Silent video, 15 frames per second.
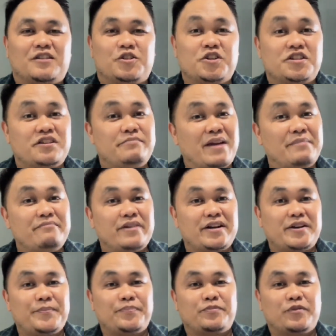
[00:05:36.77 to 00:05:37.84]
Just
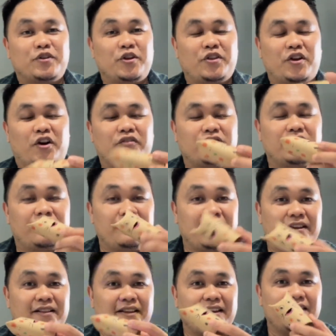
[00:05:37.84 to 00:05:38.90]
remember, don't
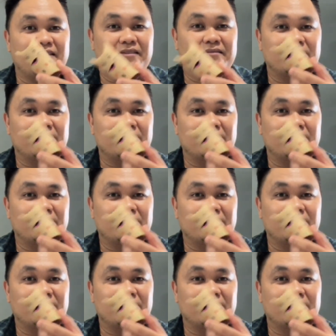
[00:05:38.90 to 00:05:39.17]
overfill it.